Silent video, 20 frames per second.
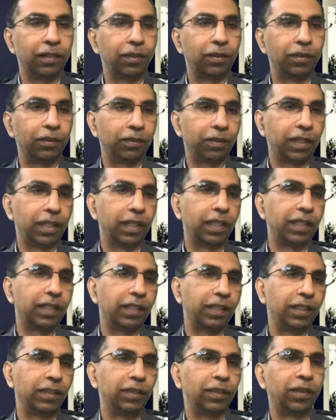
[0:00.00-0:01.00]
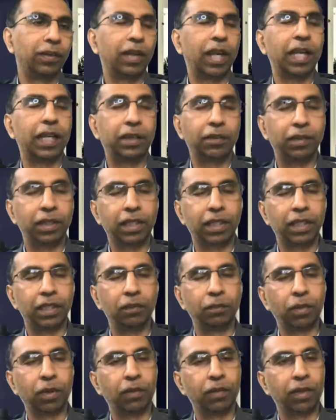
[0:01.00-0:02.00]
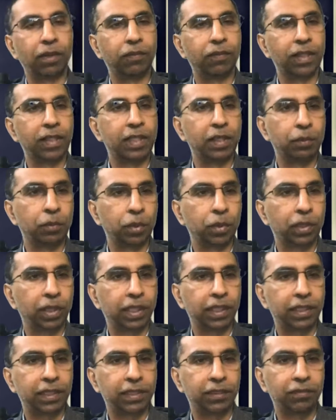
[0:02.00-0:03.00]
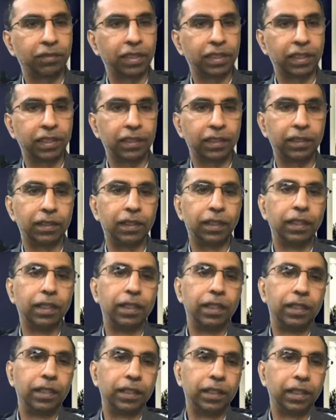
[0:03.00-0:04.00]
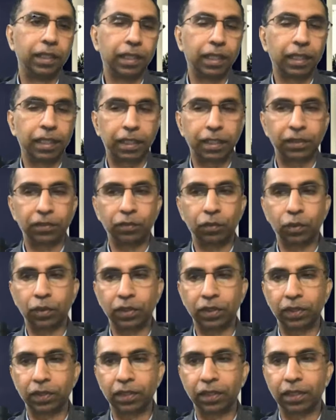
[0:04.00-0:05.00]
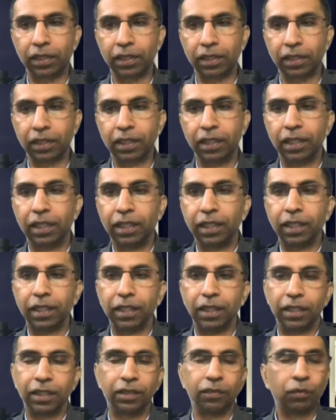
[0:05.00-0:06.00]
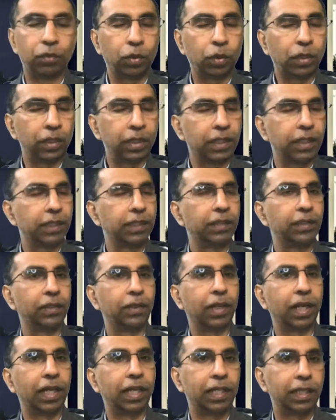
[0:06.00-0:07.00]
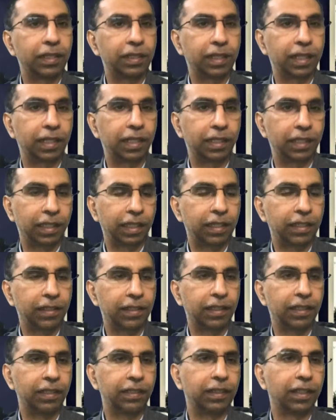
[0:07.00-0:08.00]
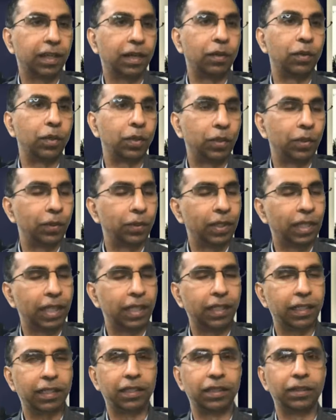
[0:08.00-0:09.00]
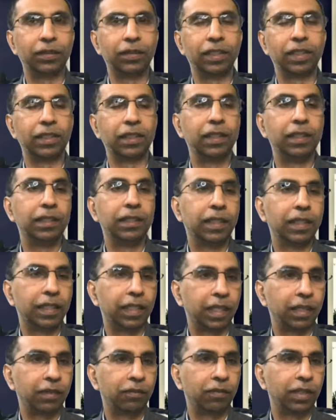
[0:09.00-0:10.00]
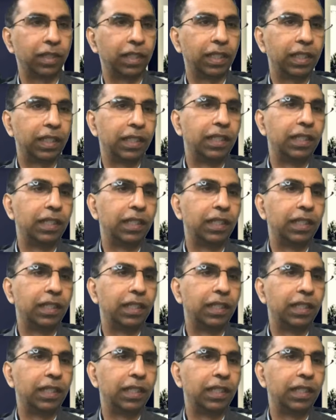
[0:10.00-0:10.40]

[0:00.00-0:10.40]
Don't worry. You have activated the power of reciprocation, which is the greatest force on earth. The fourth is to understand their strengths. How do you do that? You just listen carefully.